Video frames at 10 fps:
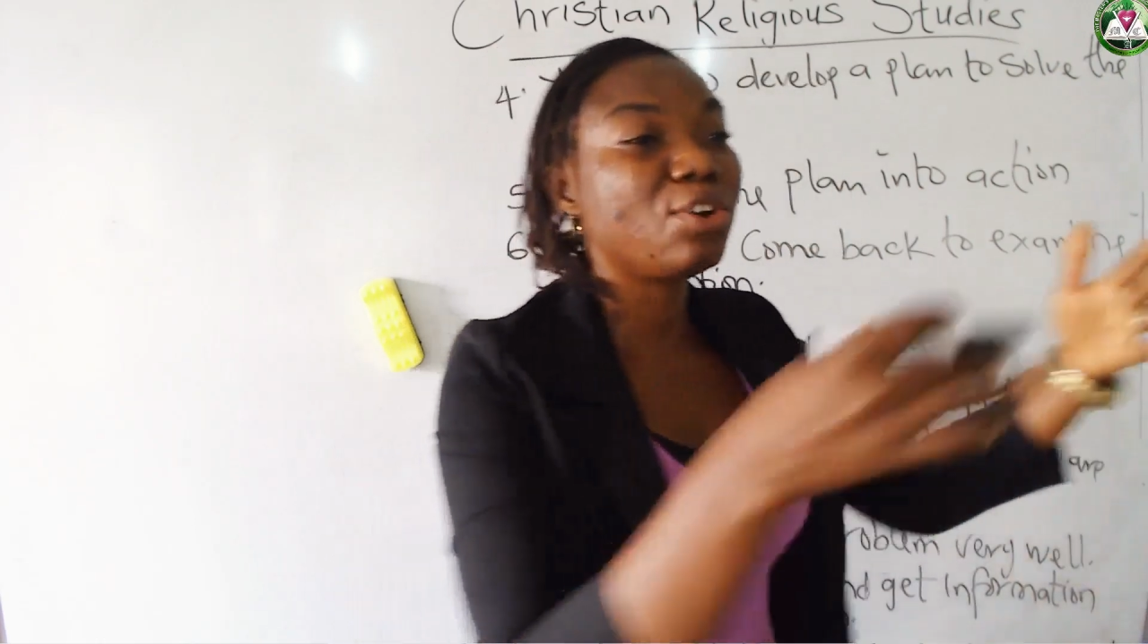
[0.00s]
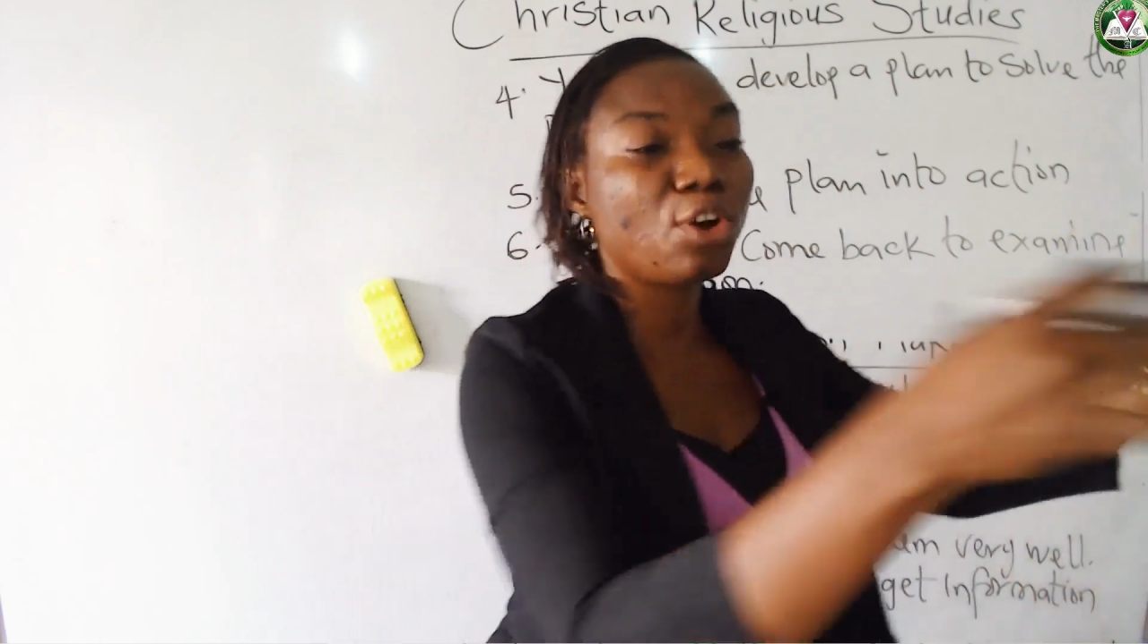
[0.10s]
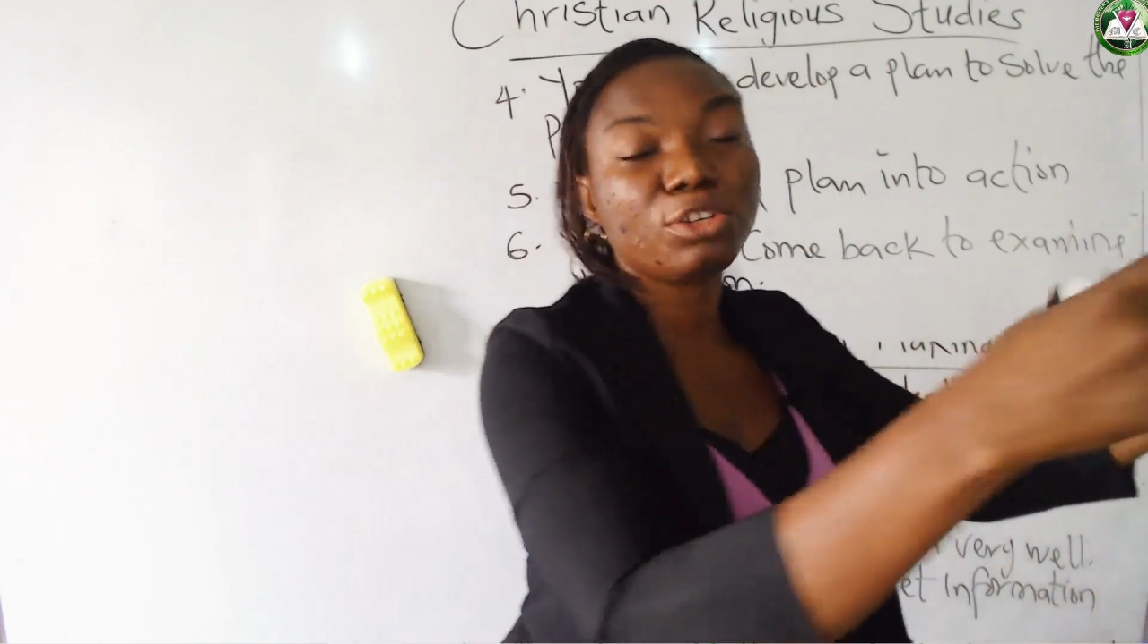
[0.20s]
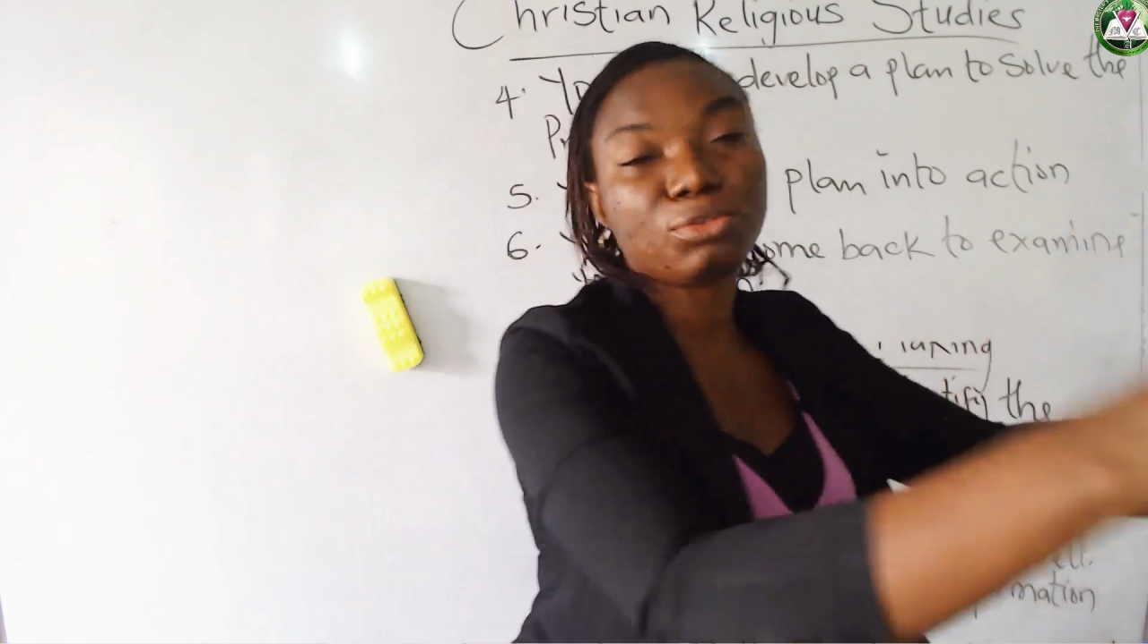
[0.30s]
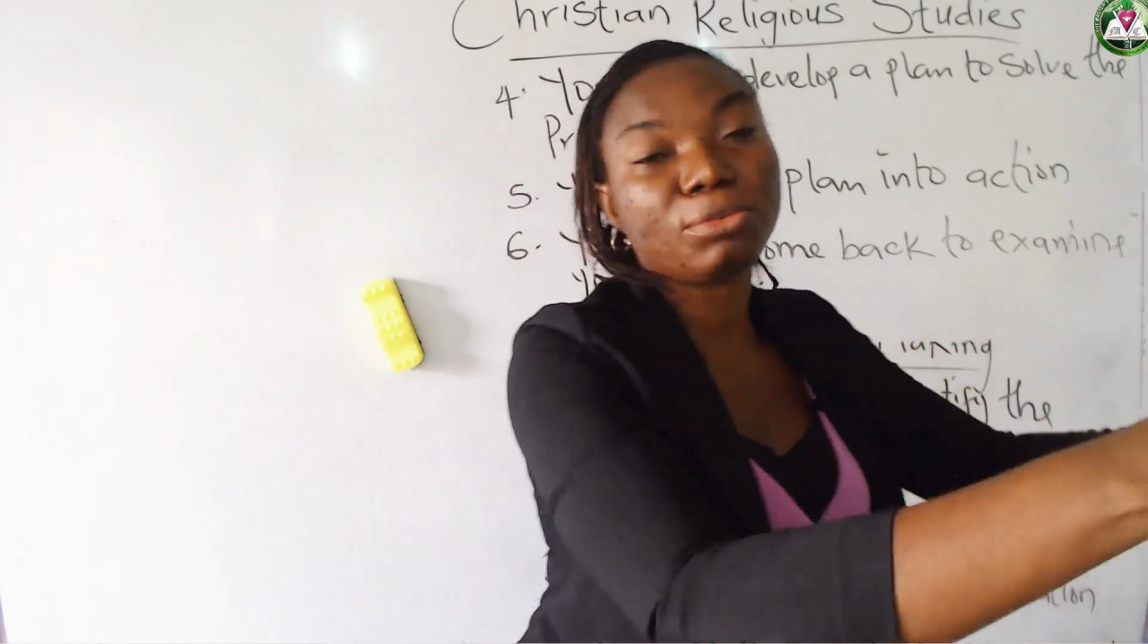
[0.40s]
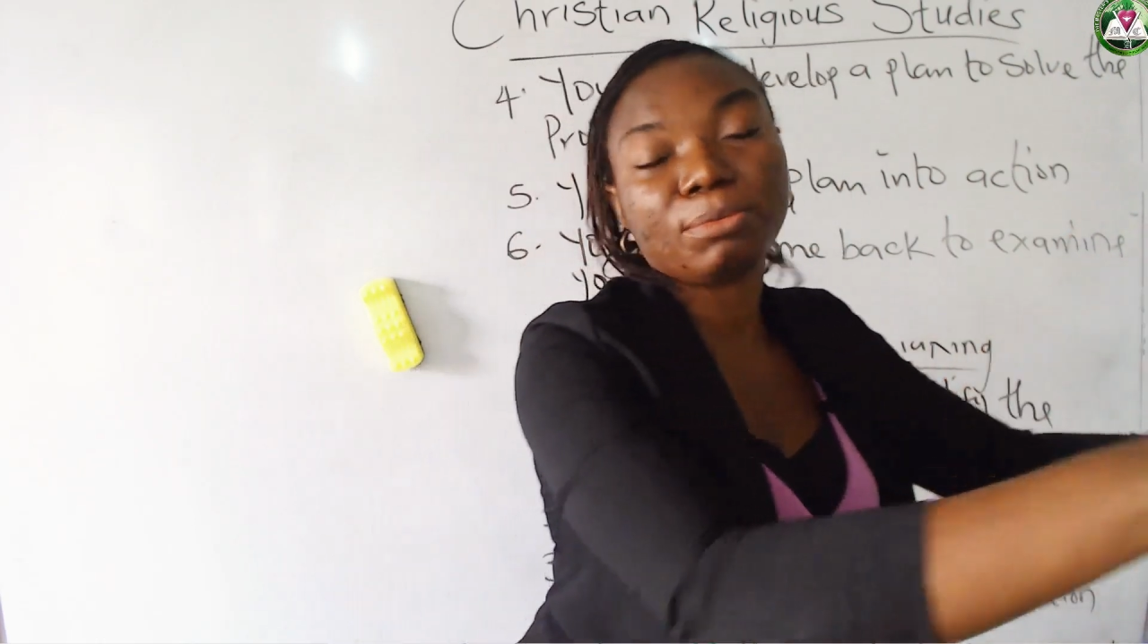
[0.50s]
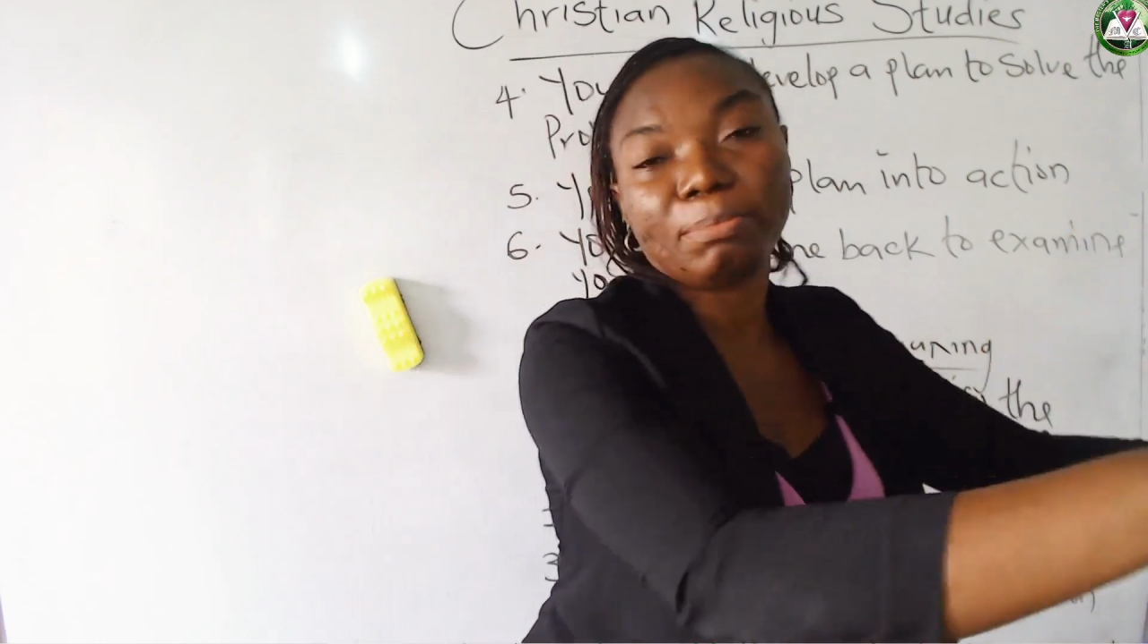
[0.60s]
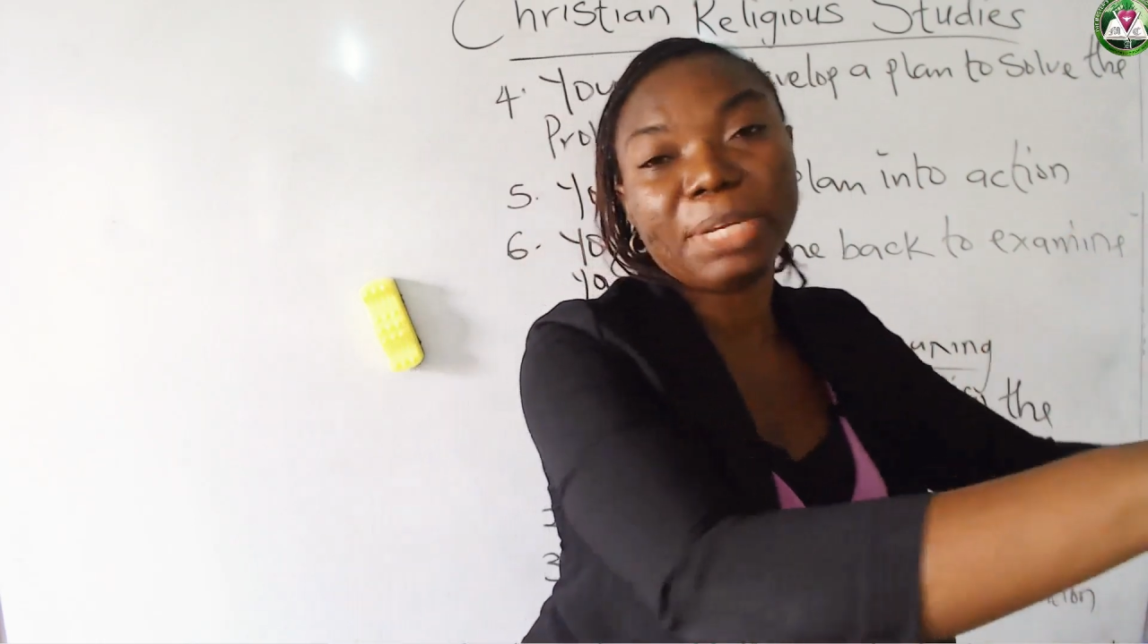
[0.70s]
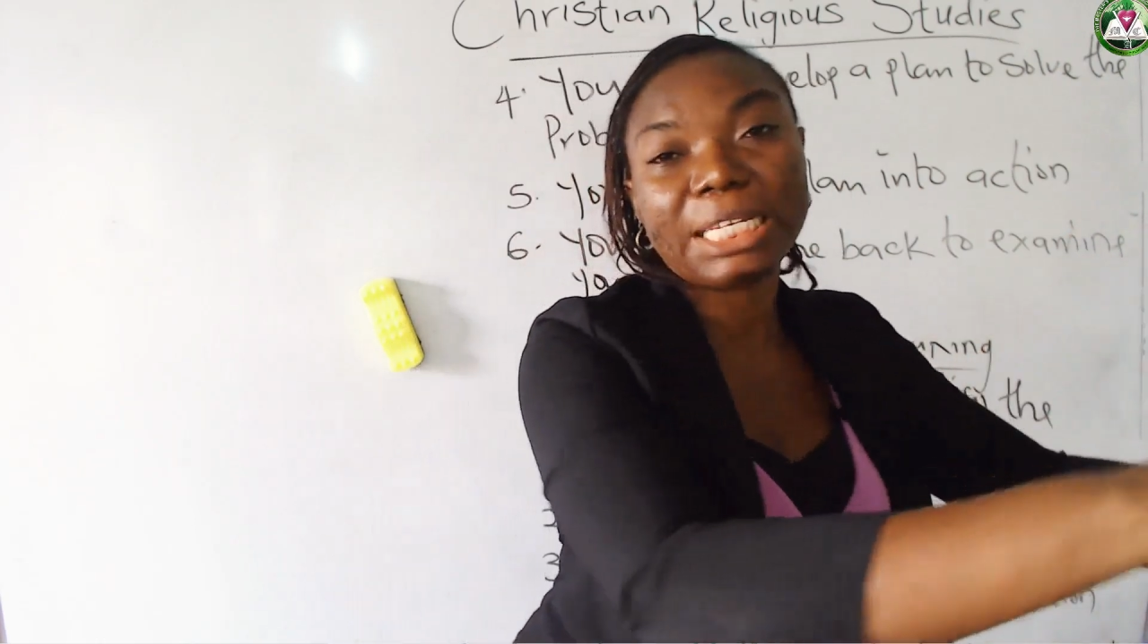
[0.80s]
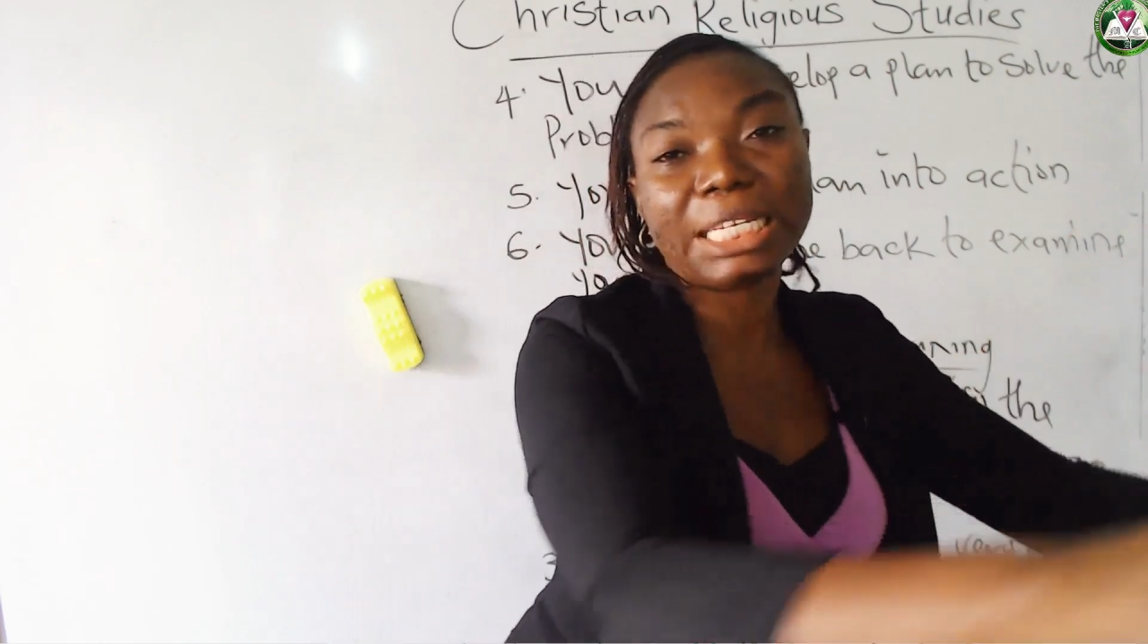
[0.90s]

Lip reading: go to meet